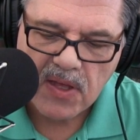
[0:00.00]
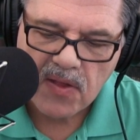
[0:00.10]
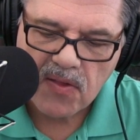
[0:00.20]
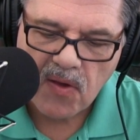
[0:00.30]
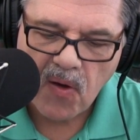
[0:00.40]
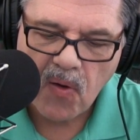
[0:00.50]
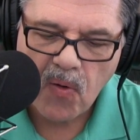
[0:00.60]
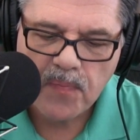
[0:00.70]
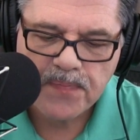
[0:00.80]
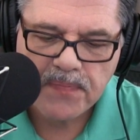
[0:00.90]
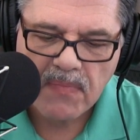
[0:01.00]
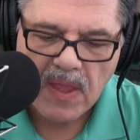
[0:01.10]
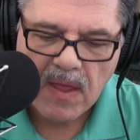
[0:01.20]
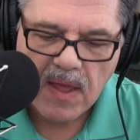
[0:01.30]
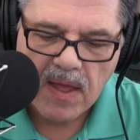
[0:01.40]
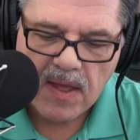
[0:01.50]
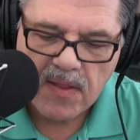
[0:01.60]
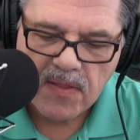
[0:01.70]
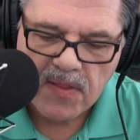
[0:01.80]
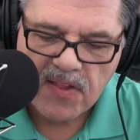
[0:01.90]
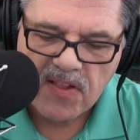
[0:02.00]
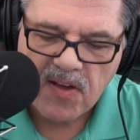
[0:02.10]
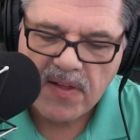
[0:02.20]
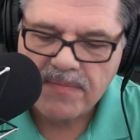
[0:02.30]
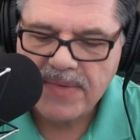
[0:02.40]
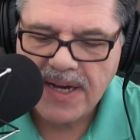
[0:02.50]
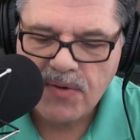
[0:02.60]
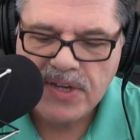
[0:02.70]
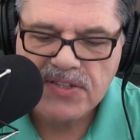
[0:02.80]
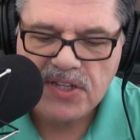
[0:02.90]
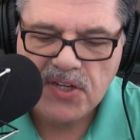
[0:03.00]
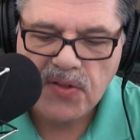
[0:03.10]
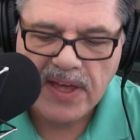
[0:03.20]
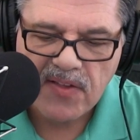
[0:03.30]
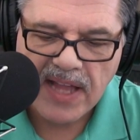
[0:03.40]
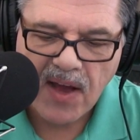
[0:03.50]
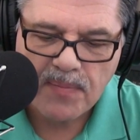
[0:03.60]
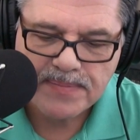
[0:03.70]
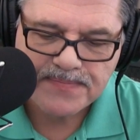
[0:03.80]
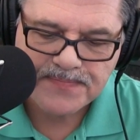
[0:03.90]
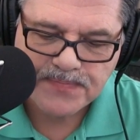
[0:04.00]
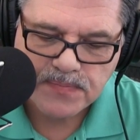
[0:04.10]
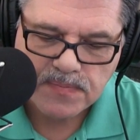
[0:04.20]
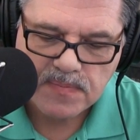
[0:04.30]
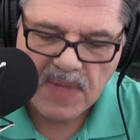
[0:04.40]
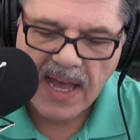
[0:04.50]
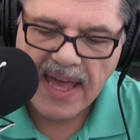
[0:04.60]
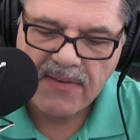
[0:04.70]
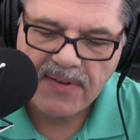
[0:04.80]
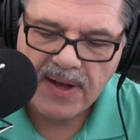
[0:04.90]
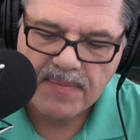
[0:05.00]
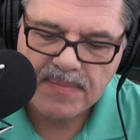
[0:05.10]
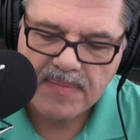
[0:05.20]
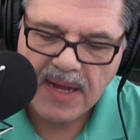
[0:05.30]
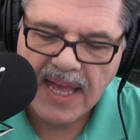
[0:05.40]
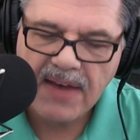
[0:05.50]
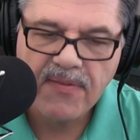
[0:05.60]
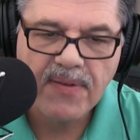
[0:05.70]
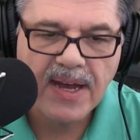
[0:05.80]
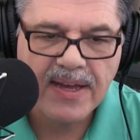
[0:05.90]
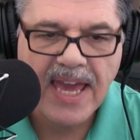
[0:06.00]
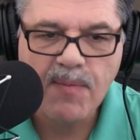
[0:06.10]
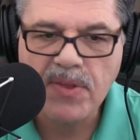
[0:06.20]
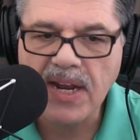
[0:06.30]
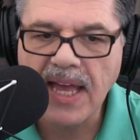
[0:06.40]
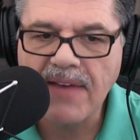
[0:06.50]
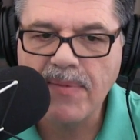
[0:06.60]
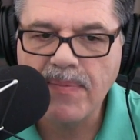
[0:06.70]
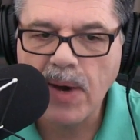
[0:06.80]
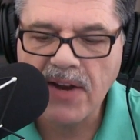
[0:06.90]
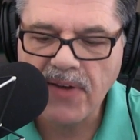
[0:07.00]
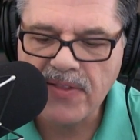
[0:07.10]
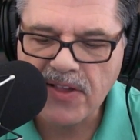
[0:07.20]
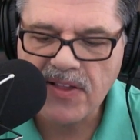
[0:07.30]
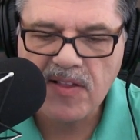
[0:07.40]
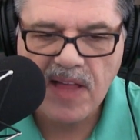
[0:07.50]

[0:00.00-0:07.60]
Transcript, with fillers: So this is a, a reason to do this. Now, I have um, I have a camera that I have modified this, and it's a